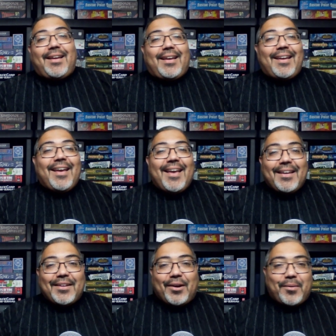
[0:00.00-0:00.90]
to,
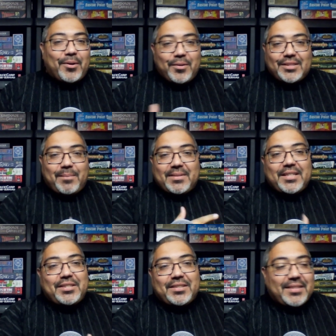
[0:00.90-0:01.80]
you know, who's in a
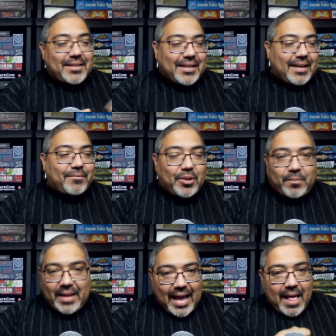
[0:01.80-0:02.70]
position to kind of, you
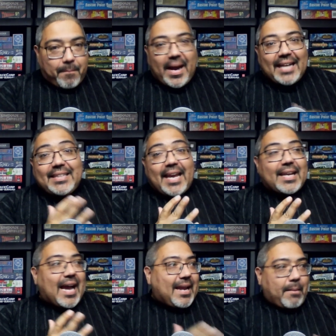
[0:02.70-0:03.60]
know, my
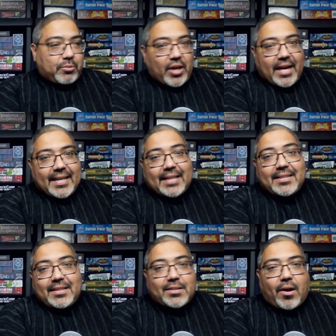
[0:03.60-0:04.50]
deck, I, am trying to get to
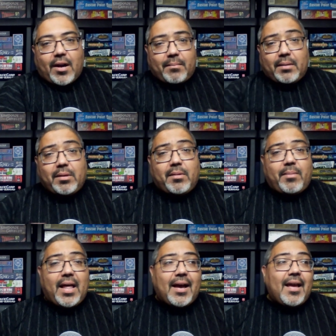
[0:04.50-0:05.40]
this card and blah, blah, blah,
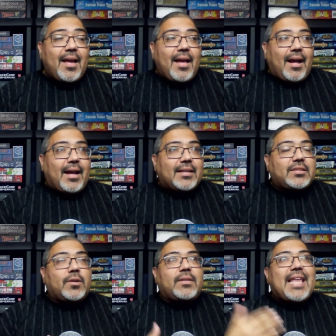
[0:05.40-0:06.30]
blah. Uh,
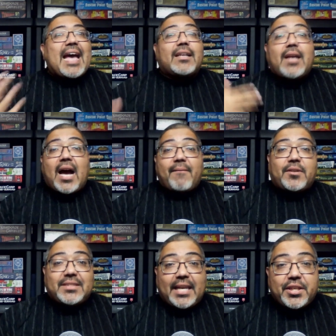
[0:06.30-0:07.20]
so that
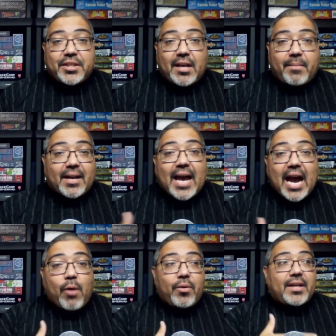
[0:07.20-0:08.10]
conversation about
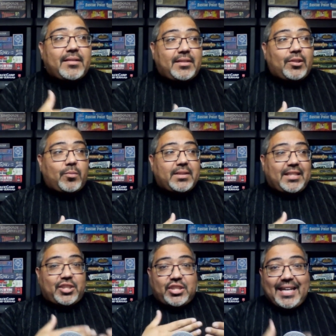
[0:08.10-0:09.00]
how we're going to deal with
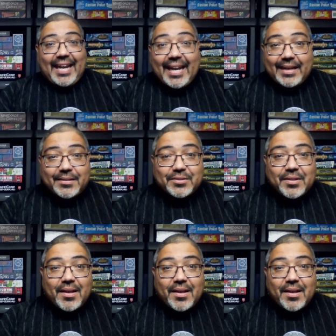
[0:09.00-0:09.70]
these chains